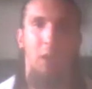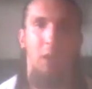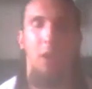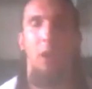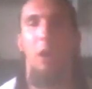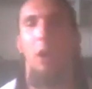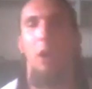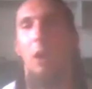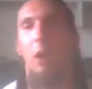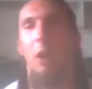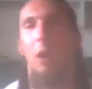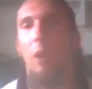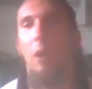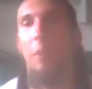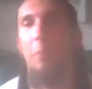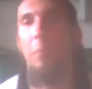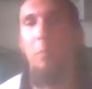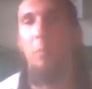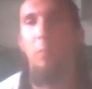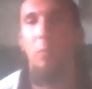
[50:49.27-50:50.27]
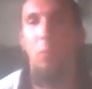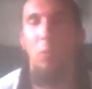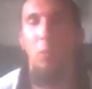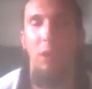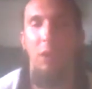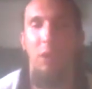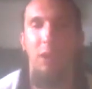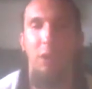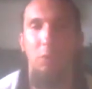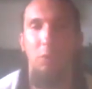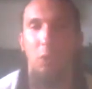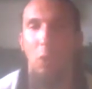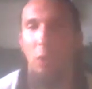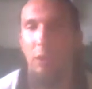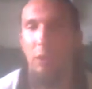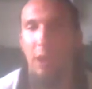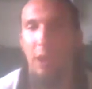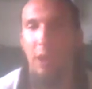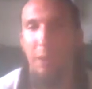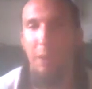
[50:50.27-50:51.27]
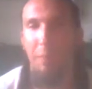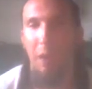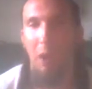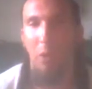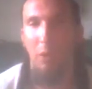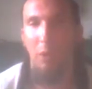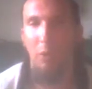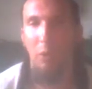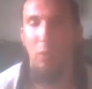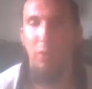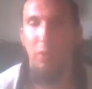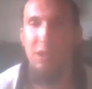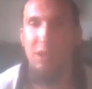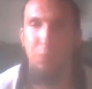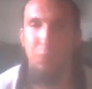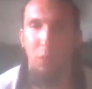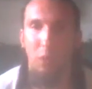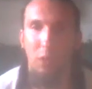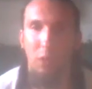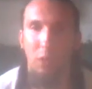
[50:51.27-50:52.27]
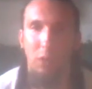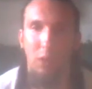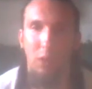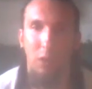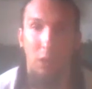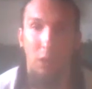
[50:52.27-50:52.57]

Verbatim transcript: Um, and he wrote a lot about it with his book uh, The